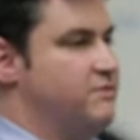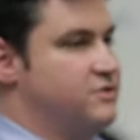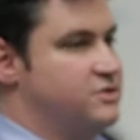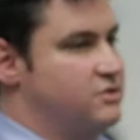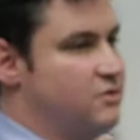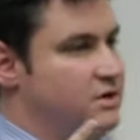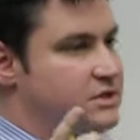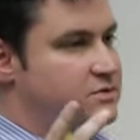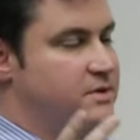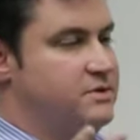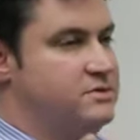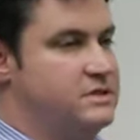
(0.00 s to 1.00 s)
for storage.
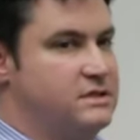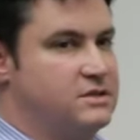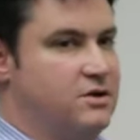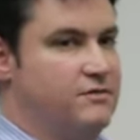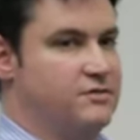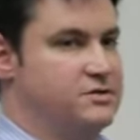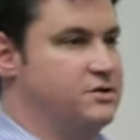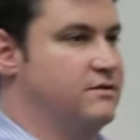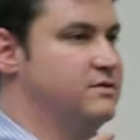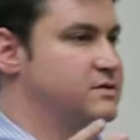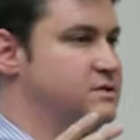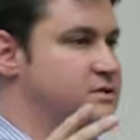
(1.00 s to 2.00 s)
We use Cisco for
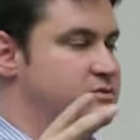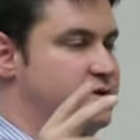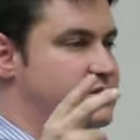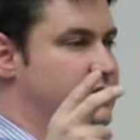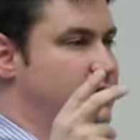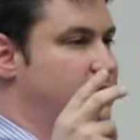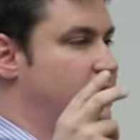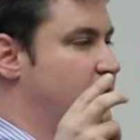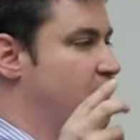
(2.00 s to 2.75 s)
servers and switching.